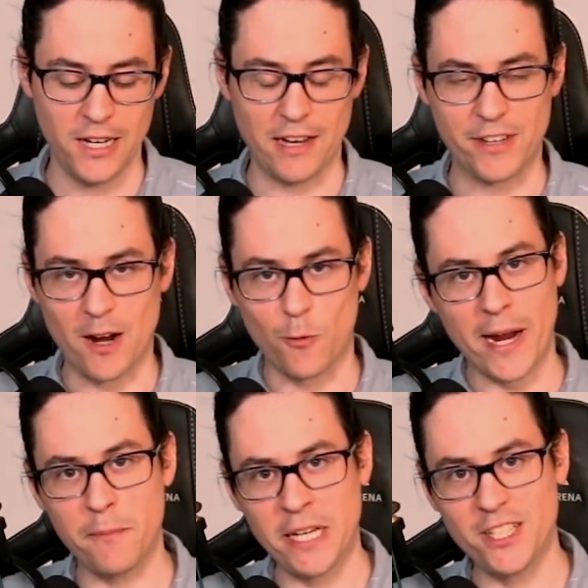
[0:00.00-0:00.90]
I've got
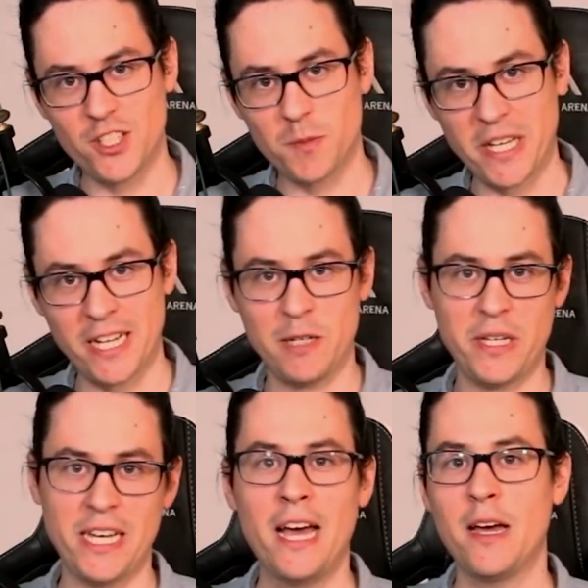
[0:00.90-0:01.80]
Rampages behind
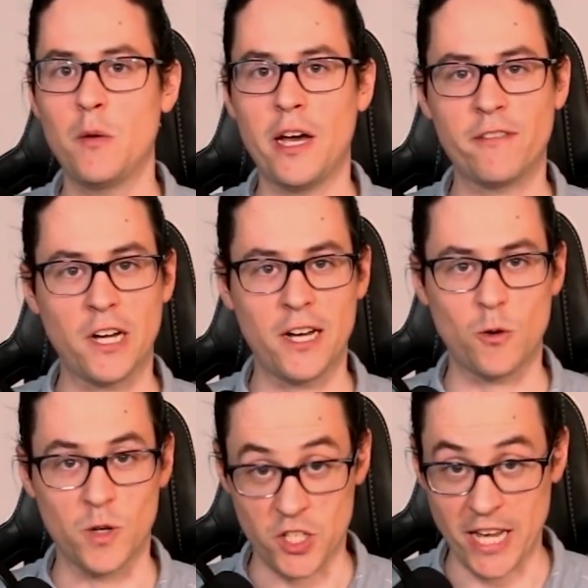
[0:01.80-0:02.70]
me. I've
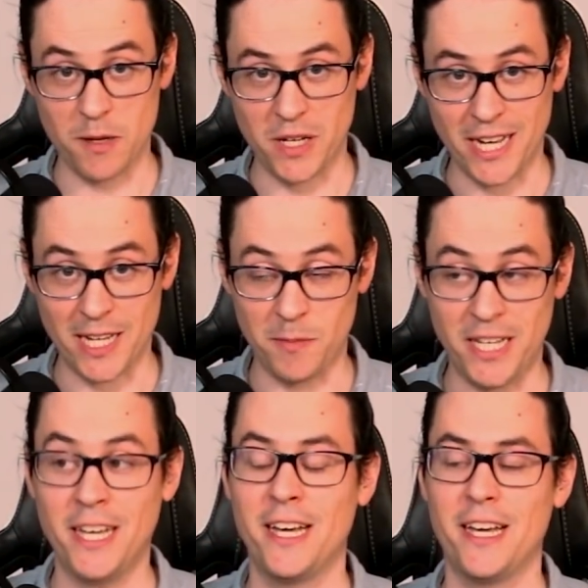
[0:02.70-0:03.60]
got Rajang behind me.